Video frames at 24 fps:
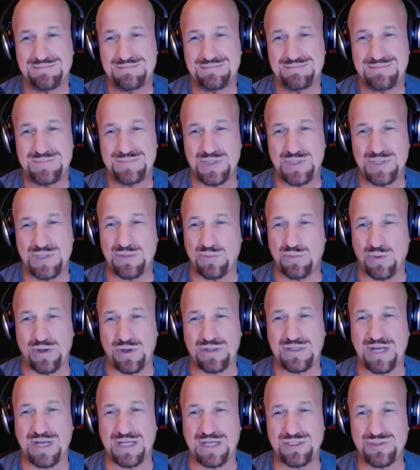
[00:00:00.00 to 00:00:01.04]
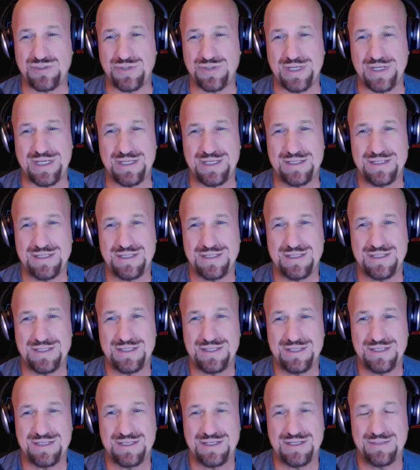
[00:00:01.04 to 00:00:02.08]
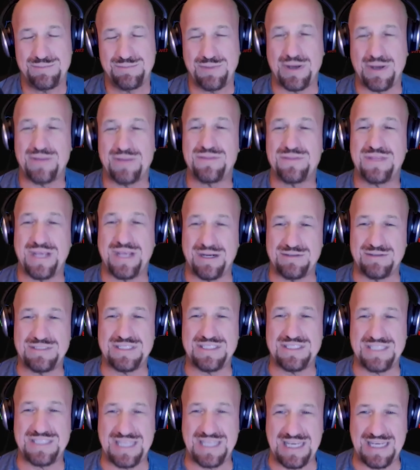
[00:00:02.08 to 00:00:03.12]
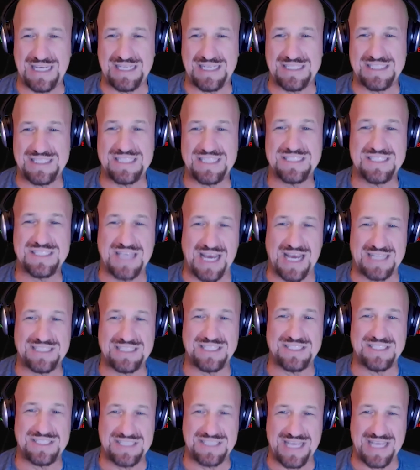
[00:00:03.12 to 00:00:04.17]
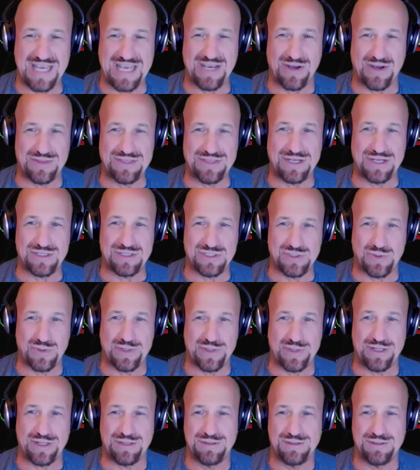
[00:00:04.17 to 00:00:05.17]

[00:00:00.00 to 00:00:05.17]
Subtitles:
world country, but their disease has got to stay on their soil,